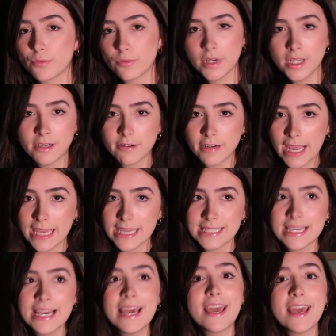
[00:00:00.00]
recreate
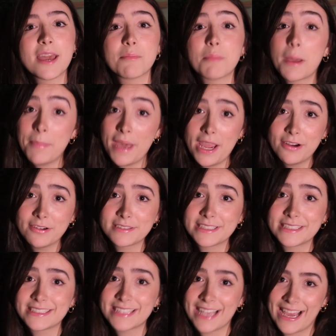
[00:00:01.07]
in my
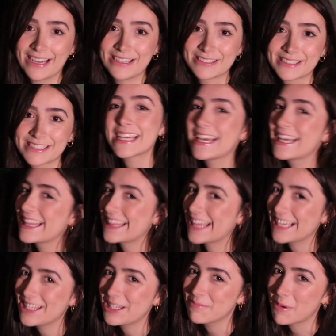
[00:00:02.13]
parents' house.
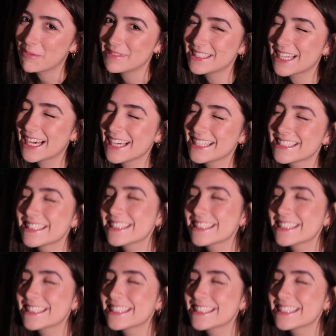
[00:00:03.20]
Thank you, Mum and Dad.